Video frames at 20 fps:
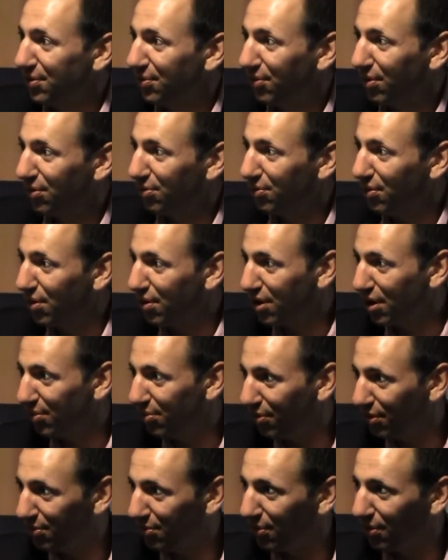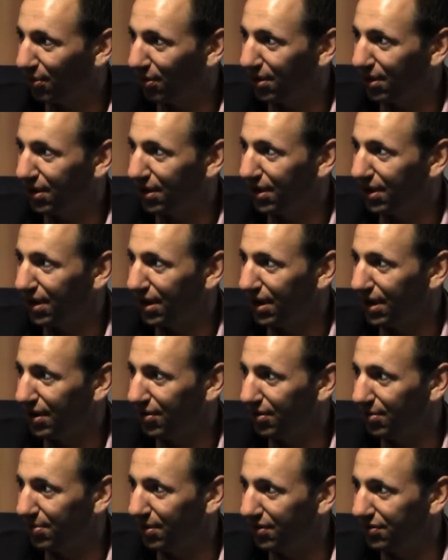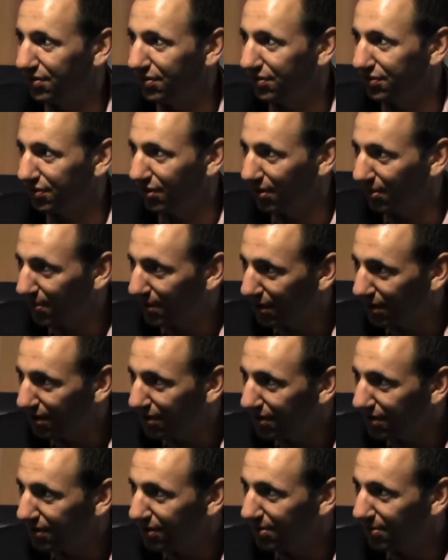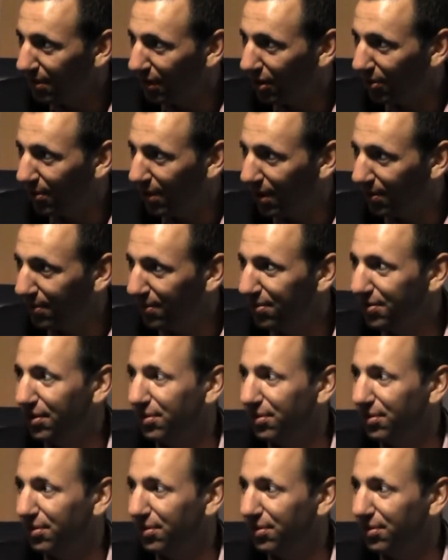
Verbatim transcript: One woke up one morning and had their pensions terminated by Obama.